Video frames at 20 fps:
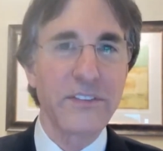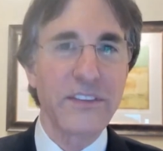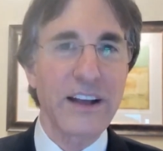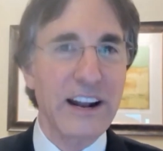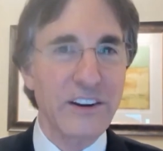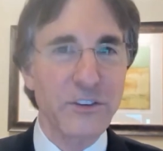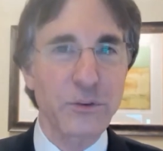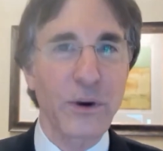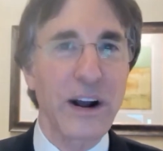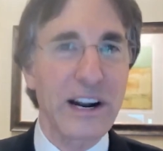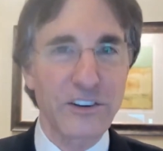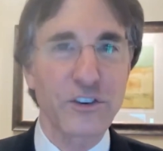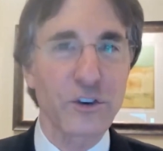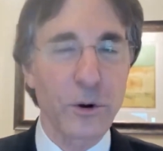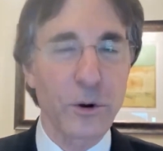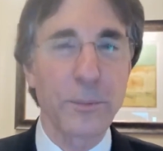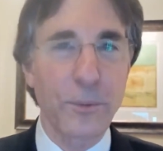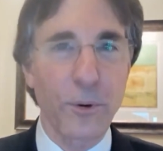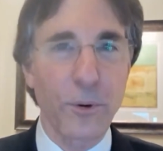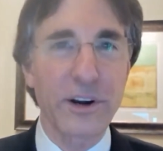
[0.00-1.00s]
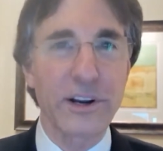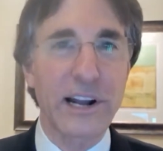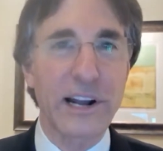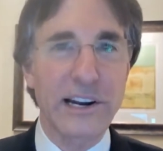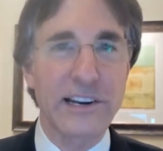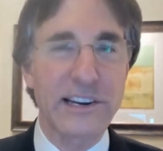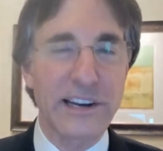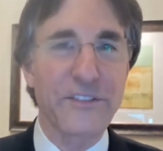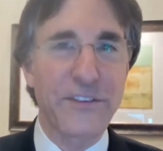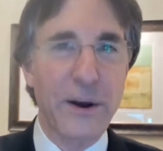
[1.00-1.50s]
That's why it's so important to
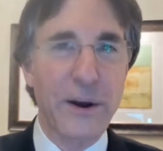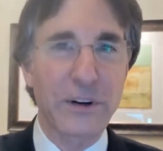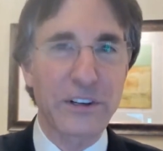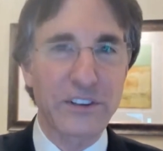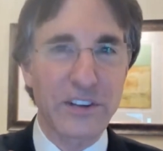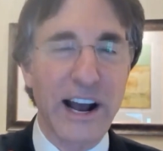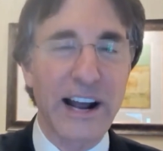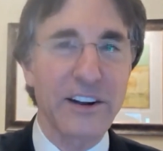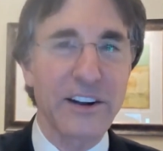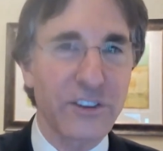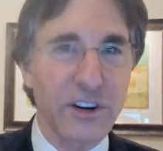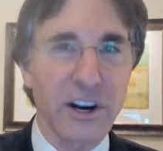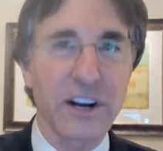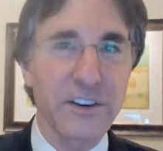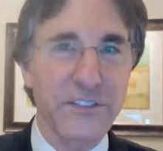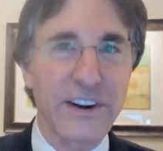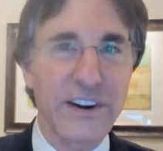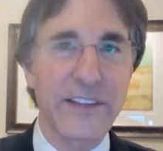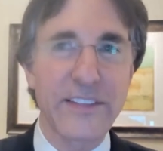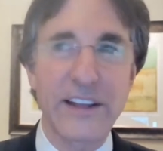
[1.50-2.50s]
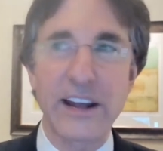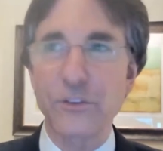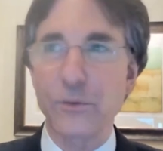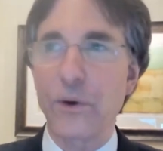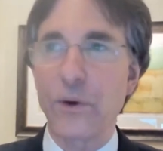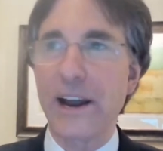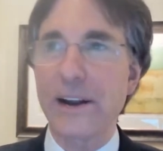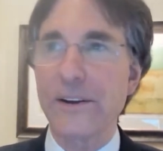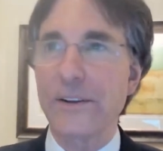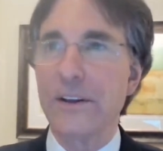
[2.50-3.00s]
identify what's highest on your path.
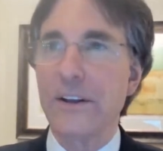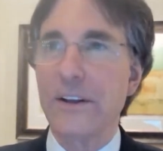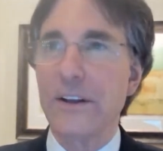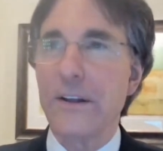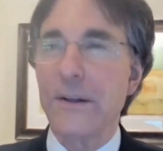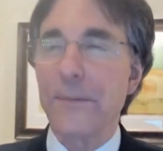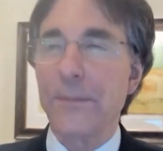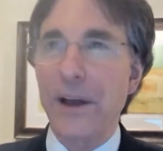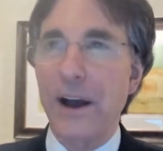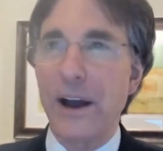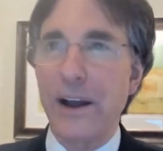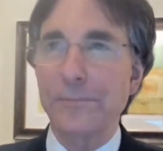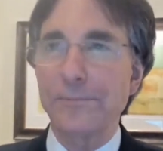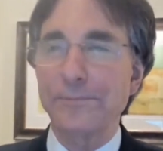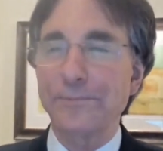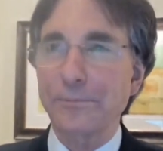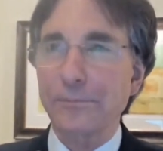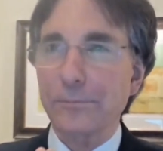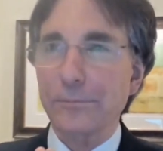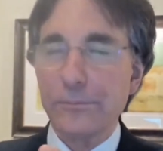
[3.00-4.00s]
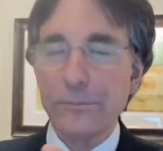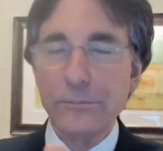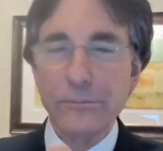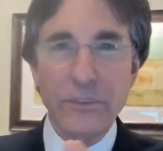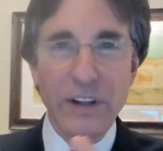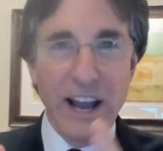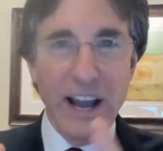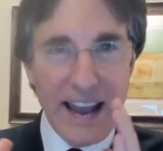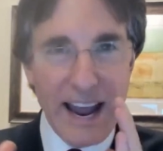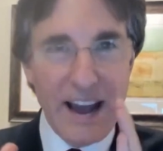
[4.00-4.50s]
That's why I,
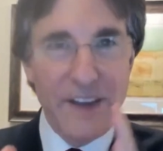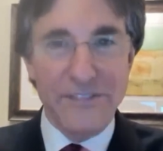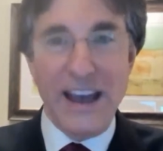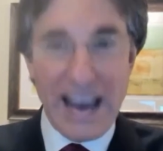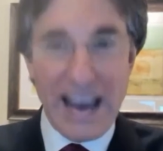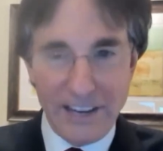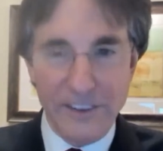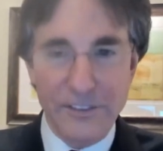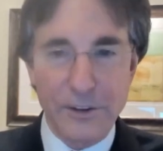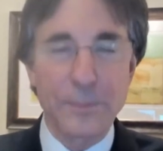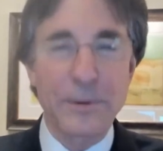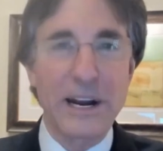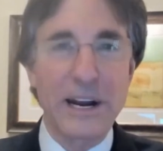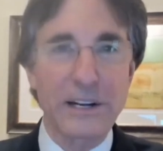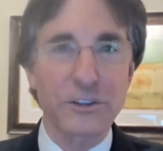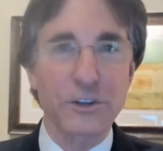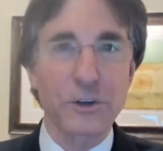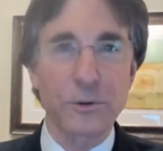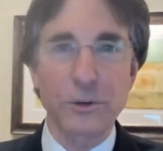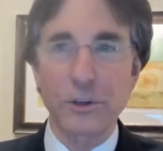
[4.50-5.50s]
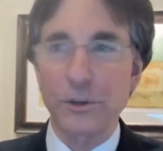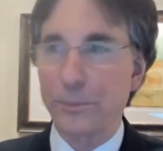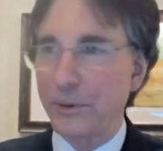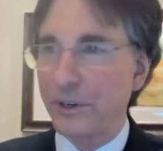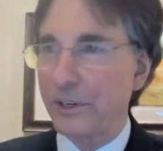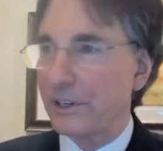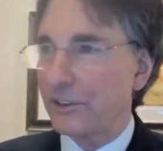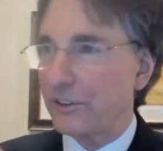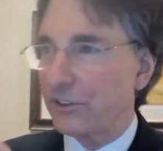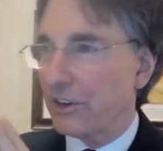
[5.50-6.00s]
I have that in the Breakthrough
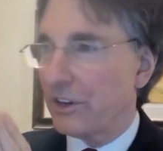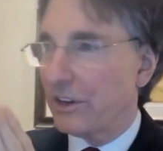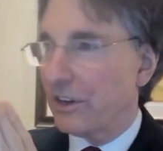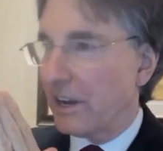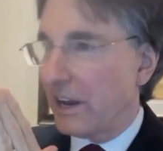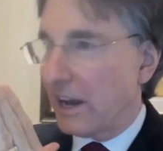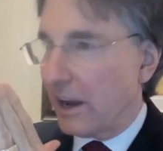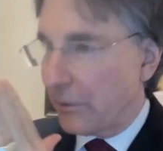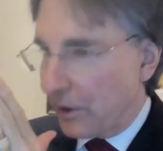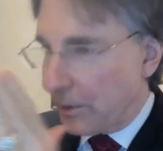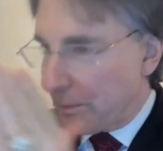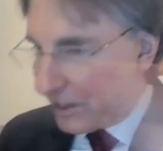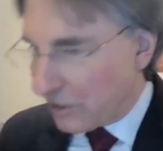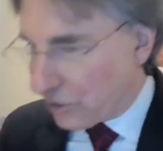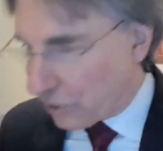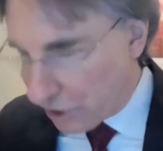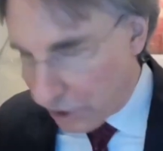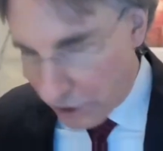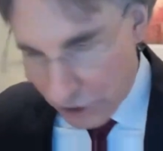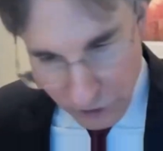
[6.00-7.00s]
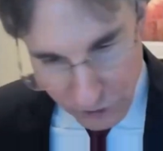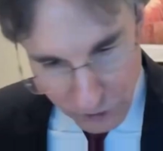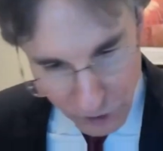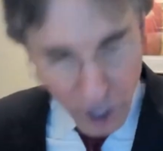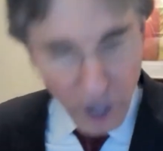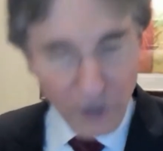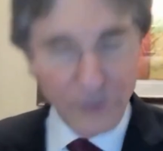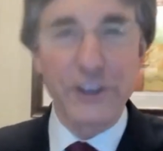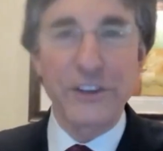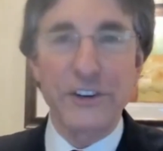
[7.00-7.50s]
Experience. I want to make sure you
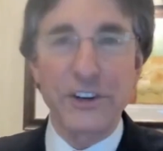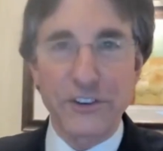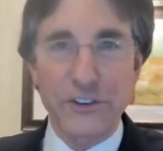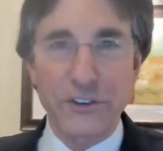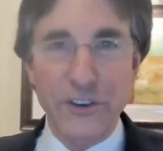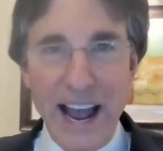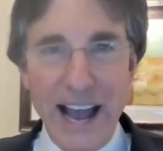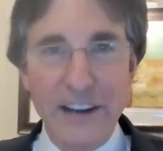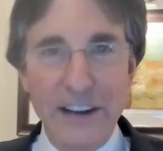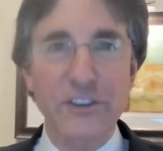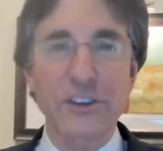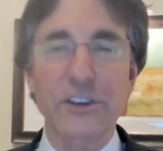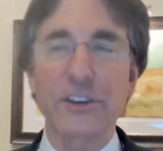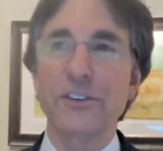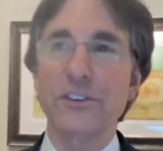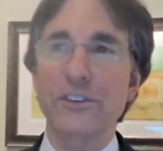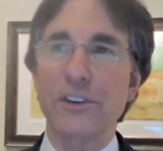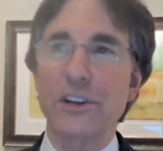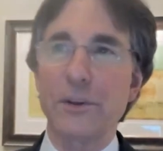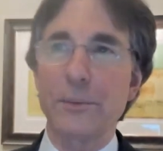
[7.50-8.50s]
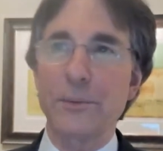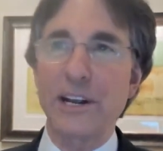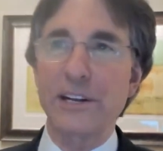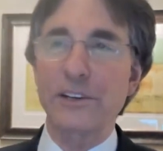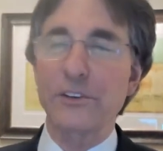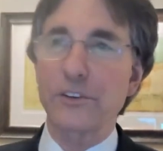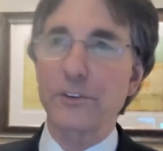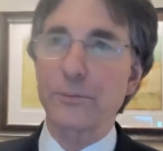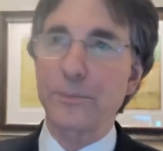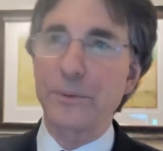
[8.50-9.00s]
dissolve the distractions in the
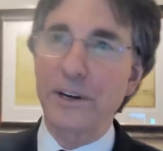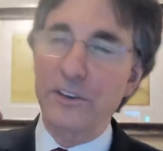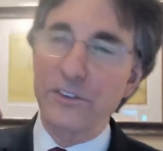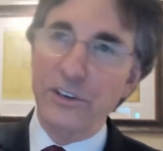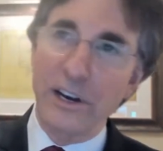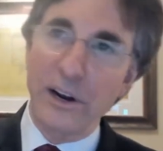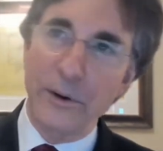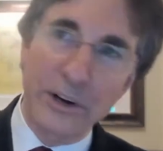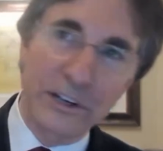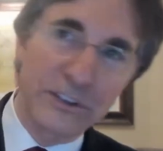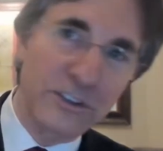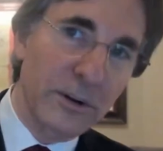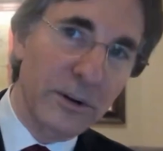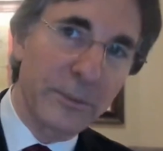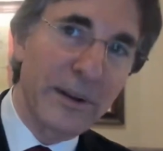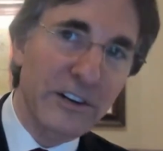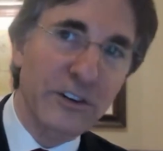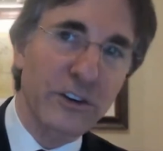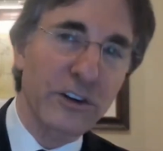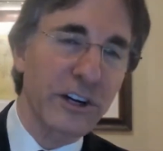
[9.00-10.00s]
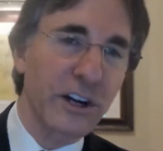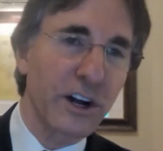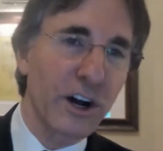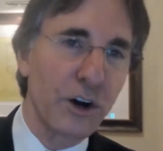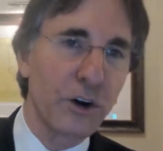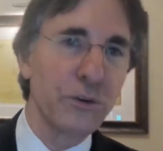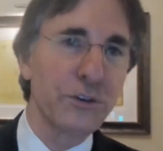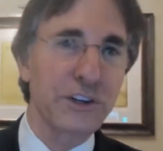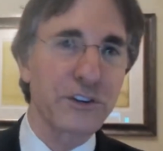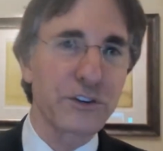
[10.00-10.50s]
Breakthrough Experience. And I want you to make sure you
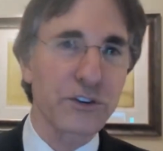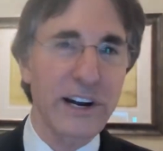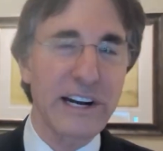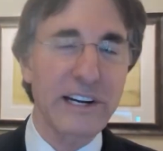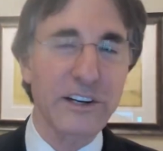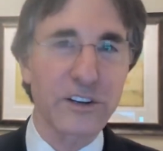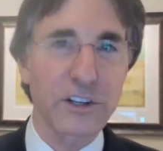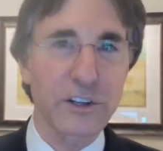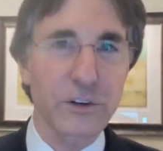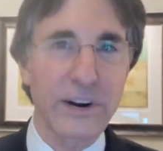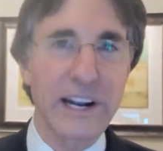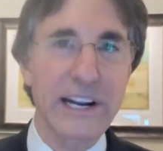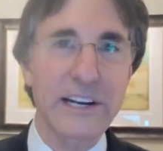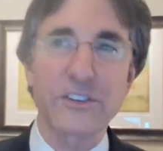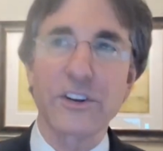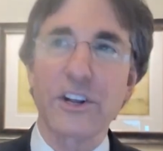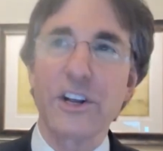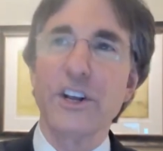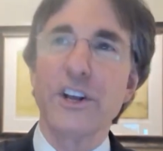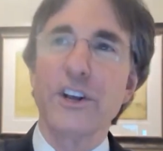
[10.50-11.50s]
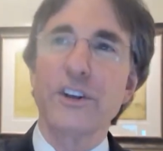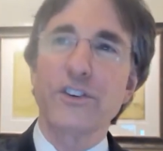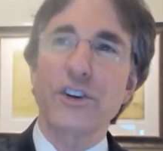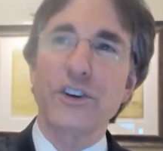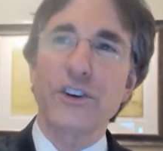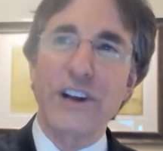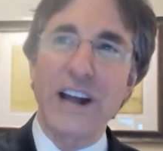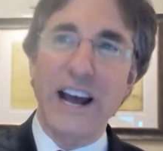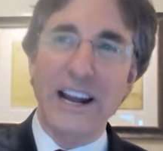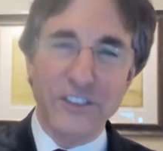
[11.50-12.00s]
own the traits of the greats.
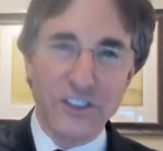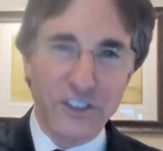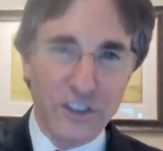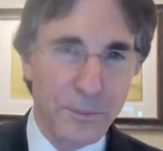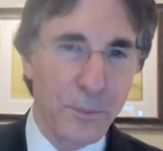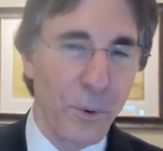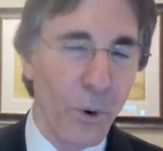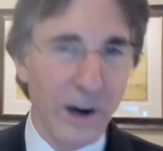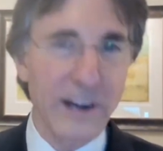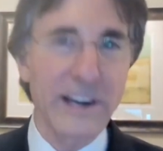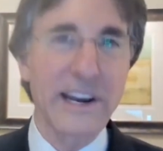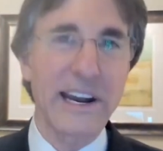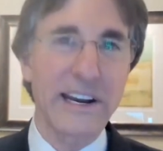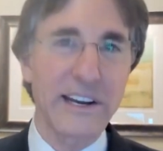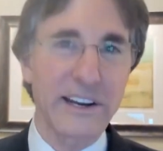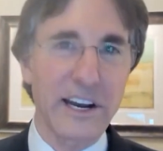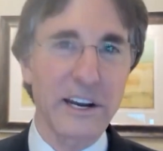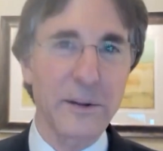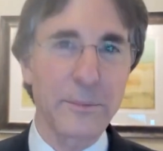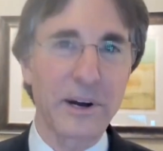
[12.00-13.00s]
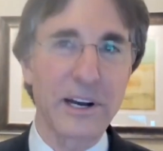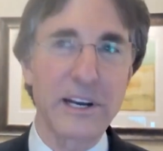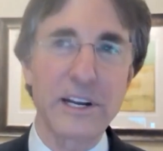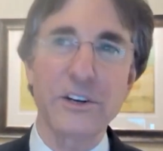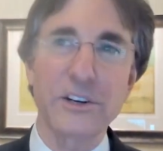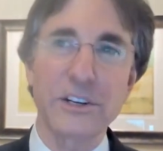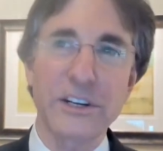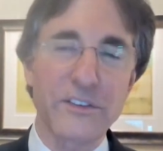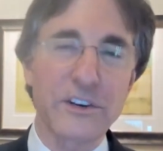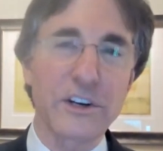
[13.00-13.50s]
So you're not subordinating to anybody.
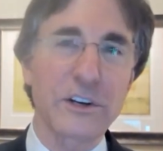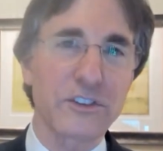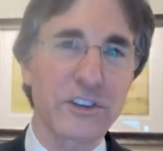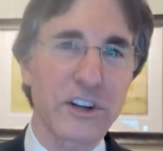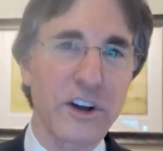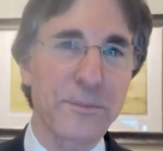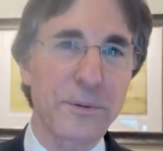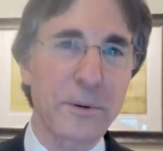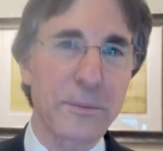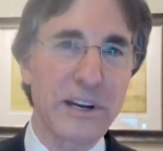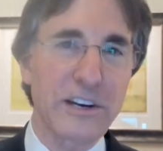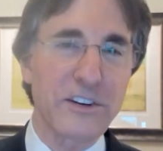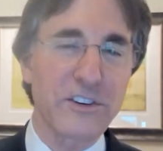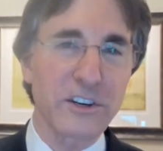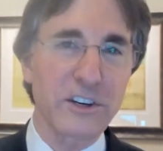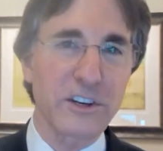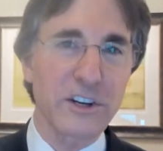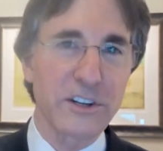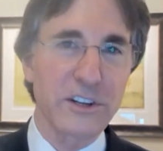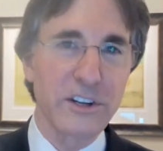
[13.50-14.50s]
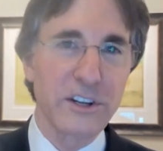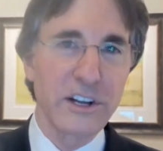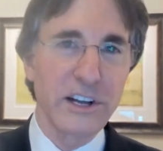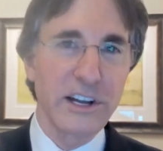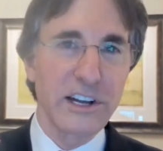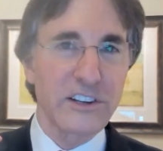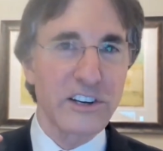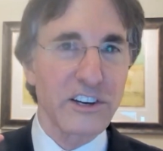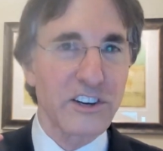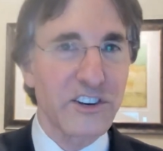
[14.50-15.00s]
You're giving yourself permission to,
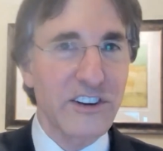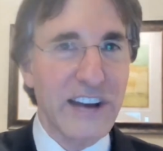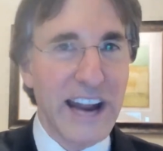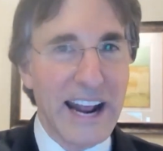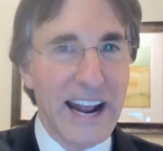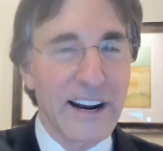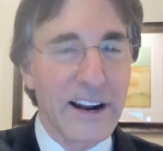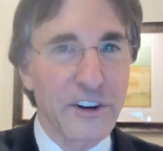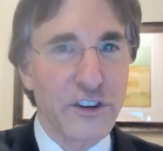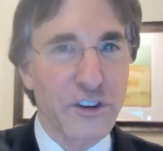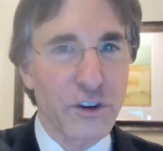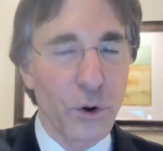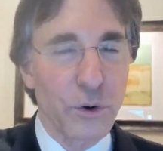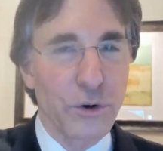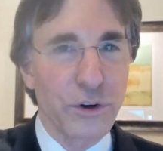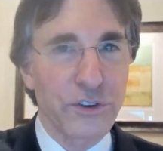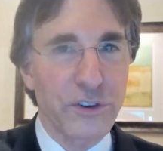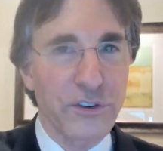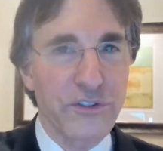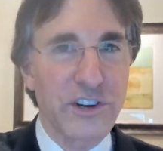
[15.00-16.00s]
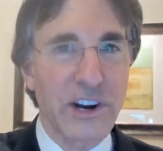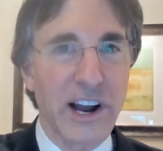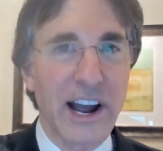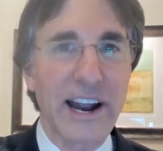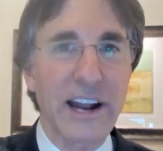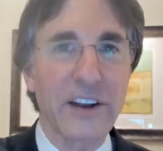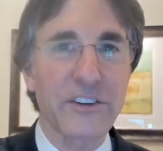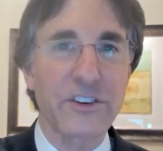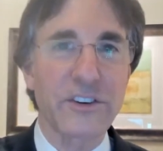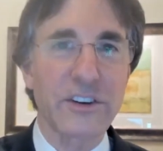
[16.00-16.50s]
to stand on the shoulders of
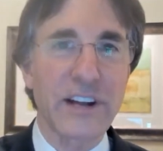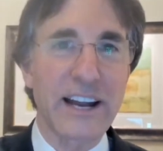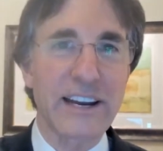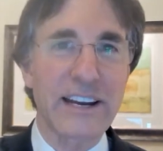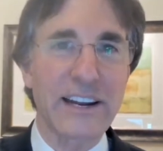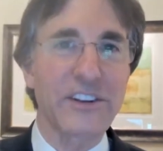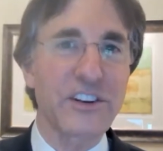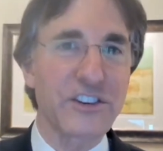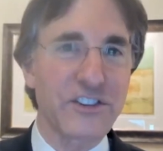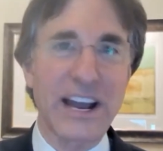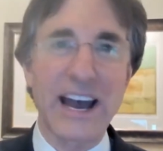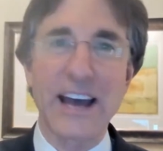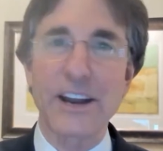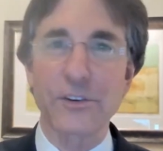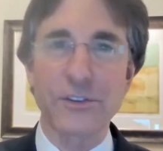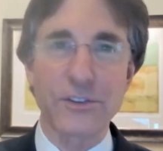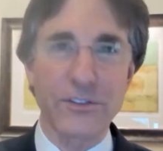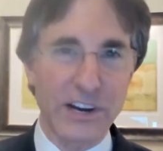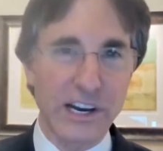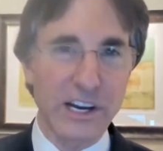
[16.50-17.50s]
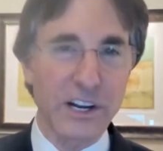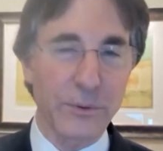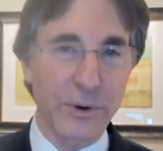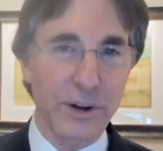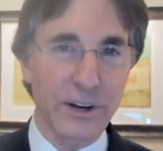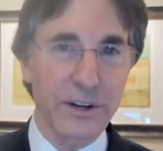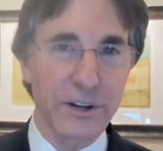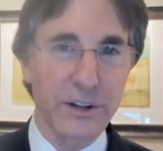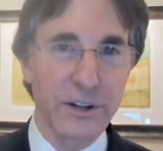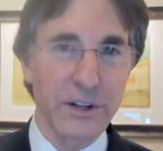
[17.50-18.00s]
giants, not in the shadows of
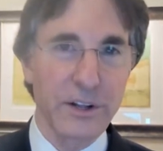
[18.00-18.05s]
anyone.